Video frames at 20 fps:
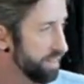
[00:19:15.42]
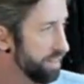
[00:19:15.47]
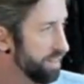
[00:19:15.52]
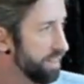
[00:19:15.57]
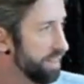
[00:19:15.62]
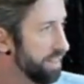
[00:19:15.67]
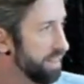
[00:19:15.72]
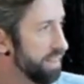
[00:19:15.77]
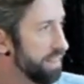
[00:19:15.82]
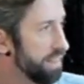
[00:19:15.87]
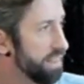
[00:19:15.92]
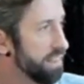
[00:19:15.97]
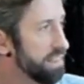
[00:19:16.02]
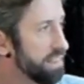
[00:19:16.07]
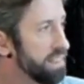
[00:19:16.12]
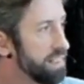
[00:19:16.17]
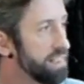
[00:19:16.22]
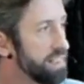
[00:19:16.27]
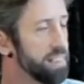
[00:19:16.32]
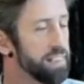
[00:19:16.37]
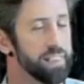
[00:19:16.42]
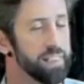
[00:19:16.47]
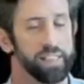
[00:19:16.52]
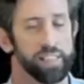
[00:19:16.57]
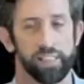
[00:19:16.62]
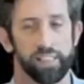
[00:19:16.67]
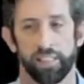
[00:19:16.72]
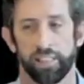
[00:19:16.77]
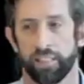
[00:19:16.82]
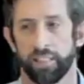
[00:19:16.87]

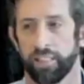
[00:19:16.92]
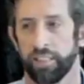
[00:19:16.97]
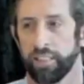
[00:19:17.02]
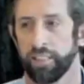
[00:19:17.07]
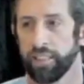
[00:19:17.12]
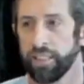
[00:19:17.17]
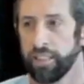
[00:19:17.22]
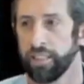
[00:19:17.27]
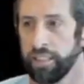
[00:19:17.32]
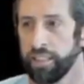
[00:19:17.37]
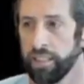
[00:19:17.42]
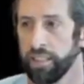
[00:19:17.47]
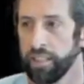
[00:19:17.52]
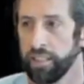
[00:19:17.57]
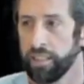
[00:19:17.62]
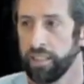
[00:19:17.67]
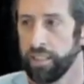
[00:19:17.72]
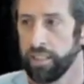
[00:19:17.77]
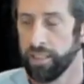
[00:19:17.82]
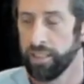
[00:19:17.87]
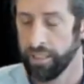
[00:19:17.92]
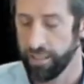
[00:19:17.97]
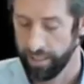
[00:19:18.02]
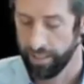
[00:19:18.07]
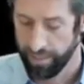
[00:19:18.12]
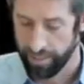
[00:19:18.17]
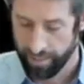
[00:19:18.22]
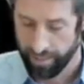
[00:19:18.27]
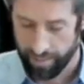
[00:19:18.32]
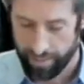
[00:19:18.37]

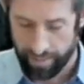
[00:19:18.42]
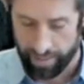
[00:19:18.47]
No one is speaking in this clip.